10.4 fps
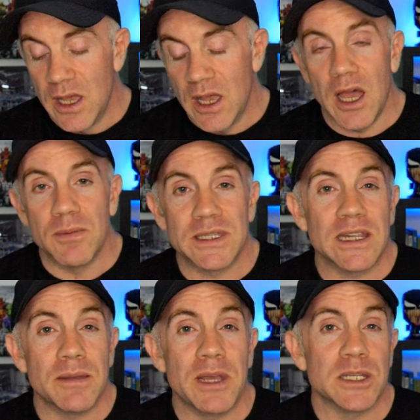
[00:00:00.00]
Um, Z
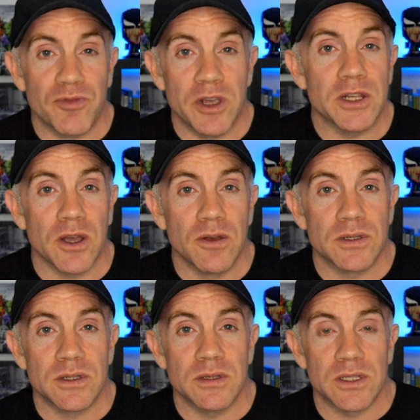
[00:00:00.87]
M A is
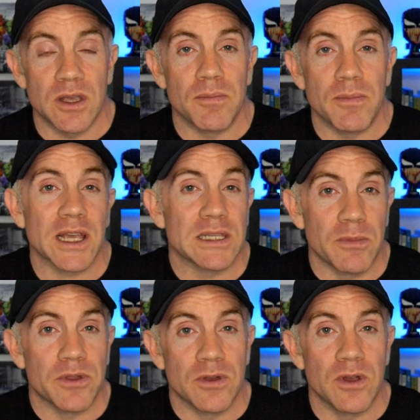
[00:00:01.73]
pre-dosed, so maximum
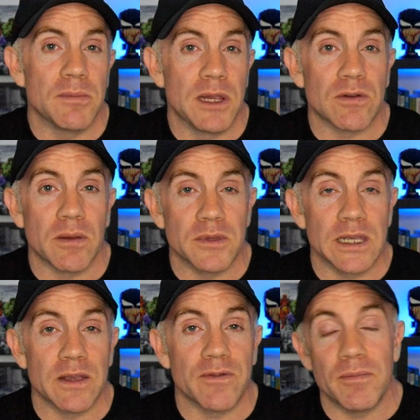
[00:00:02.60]
thirty milligrams of
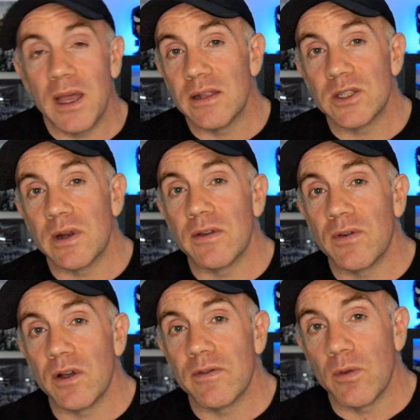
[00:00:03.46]
zinc for men,
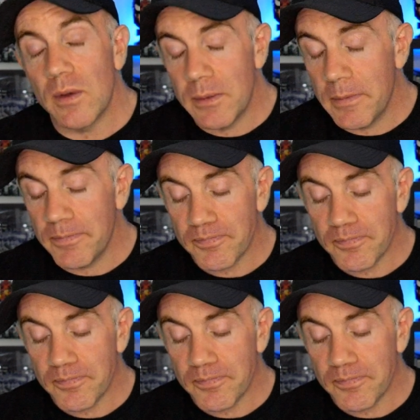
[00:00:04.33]
twenty-five for women.